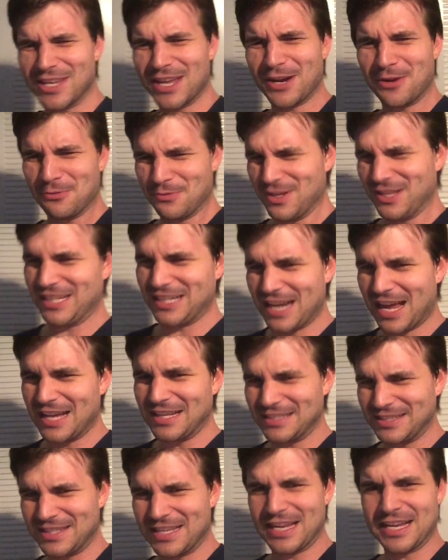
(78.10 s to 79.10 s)
like a really
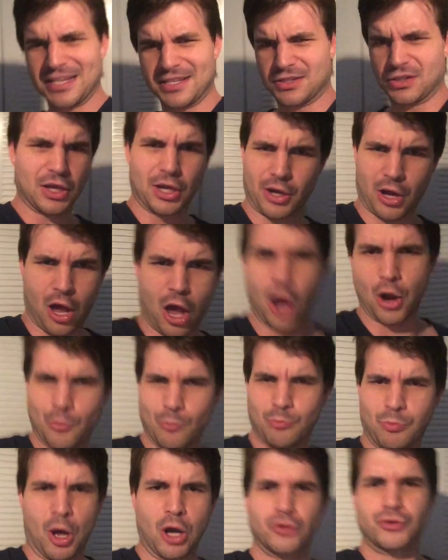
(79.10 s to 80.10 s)
nice thing. It's like,
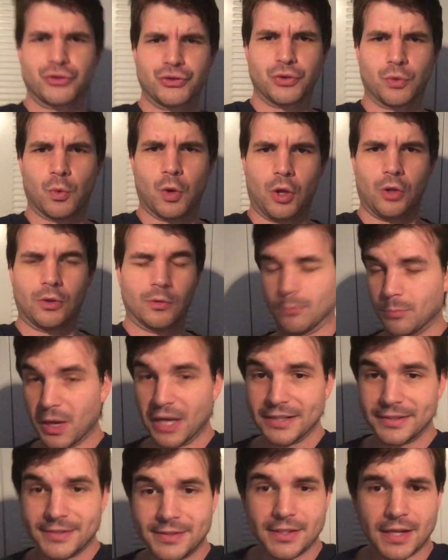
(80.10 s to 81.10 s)
I'm punctual.
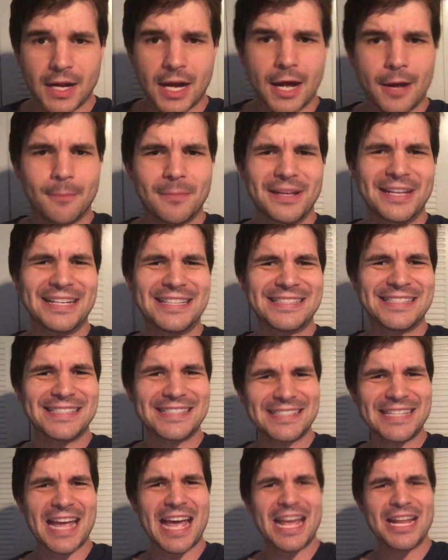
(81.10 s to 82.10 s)
But
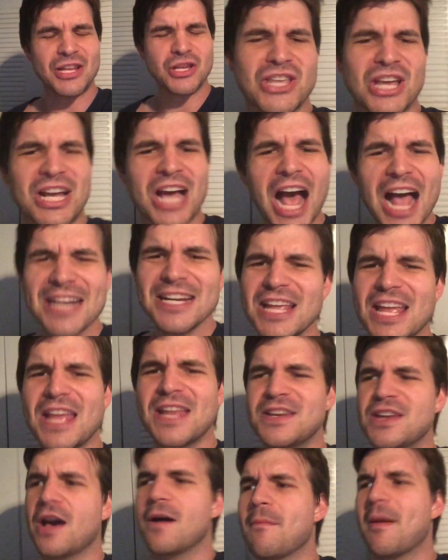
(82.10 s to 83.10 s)
instead, you kind of
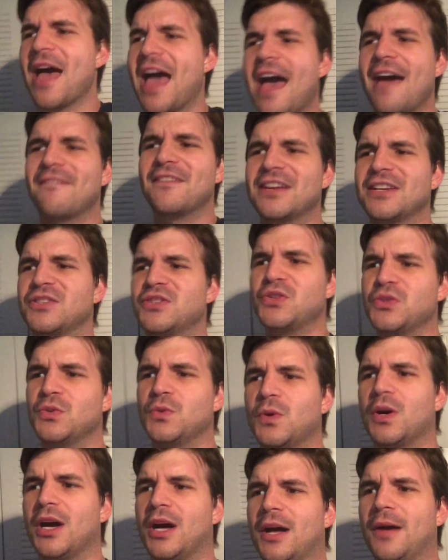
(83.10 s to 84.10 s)
end up having
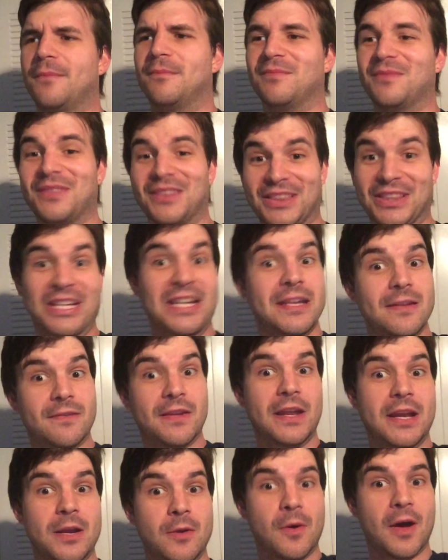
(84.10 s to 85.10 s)
to leave
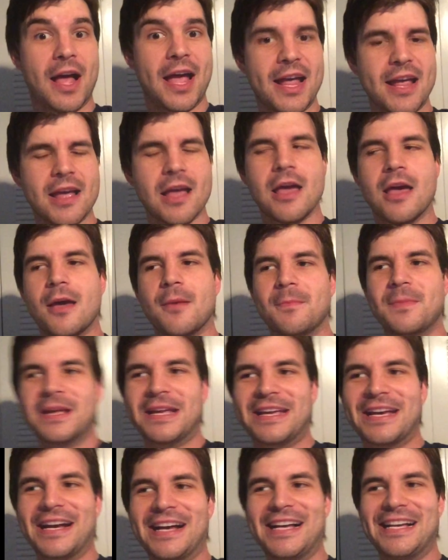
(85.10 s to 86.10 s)
anyway,
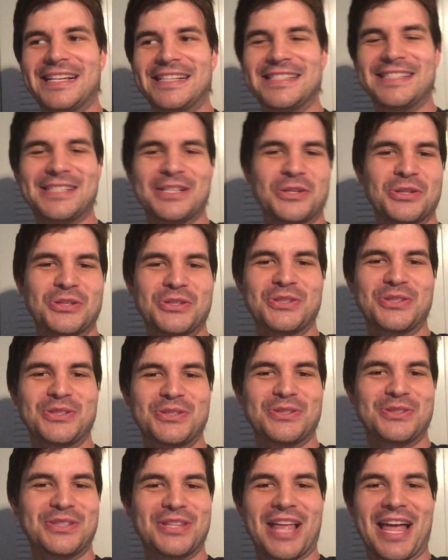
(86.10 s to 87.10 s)
because
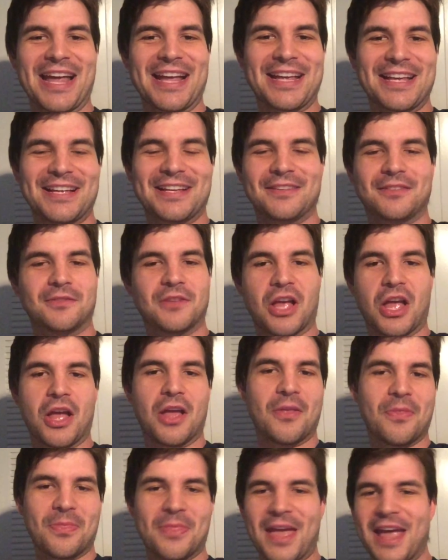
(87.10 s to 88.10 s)
there's like,
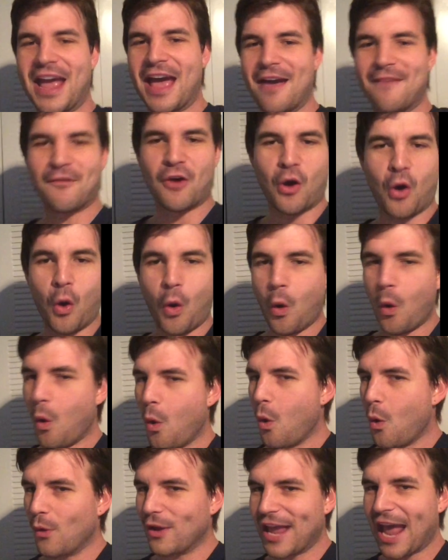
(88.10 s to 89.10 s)
they have a
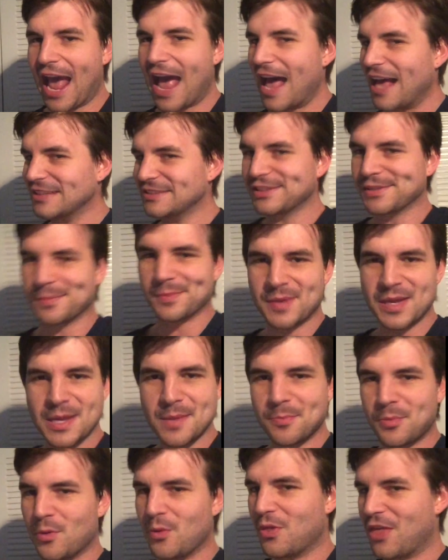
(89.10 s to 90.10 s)
whole cast of
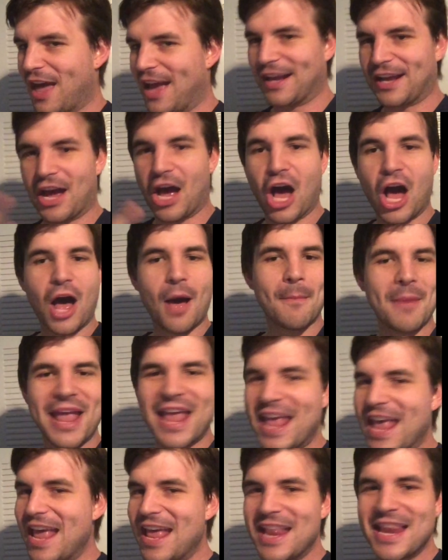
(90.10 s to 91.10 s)
people that come
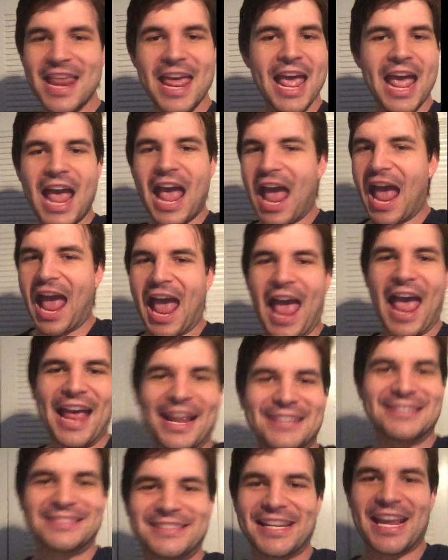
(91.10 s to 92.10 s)
in
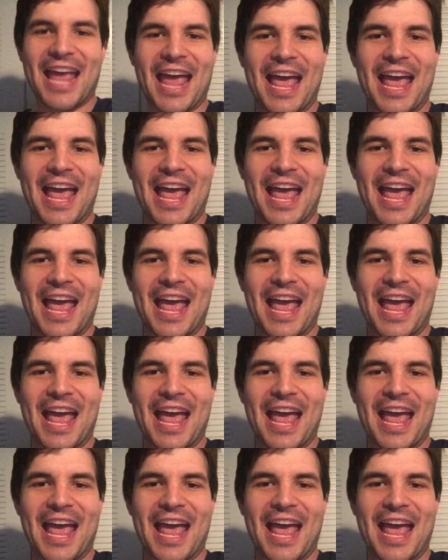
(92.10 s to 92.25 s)
and